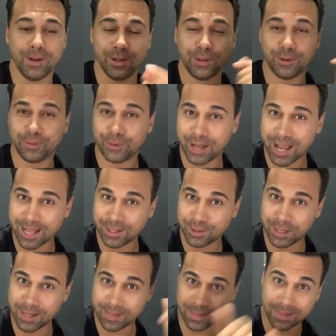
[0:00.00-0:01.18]
don't forget to
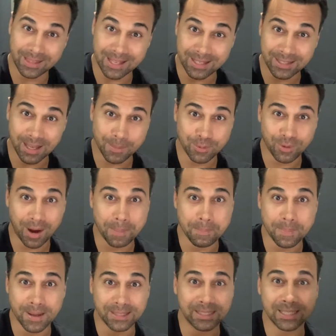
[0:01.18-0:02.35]
hit the subscribe
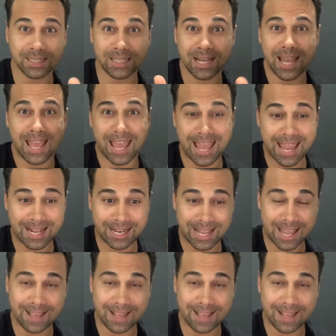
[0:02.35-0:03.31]
button and